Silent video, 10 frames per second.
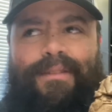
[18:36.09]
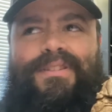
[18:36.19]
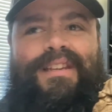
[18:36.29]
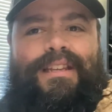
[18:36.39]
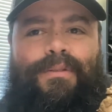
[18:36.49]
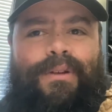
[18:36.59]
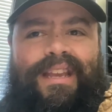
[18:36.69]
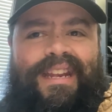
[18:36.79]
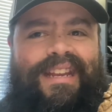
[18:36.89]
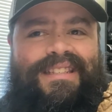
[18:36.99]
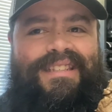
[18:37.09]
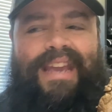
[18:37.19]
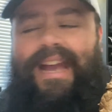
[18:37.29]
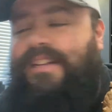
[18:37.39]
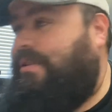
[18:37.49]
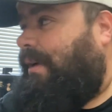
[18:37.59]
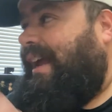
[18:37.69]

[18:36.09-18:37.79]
It was like you were getting a statue.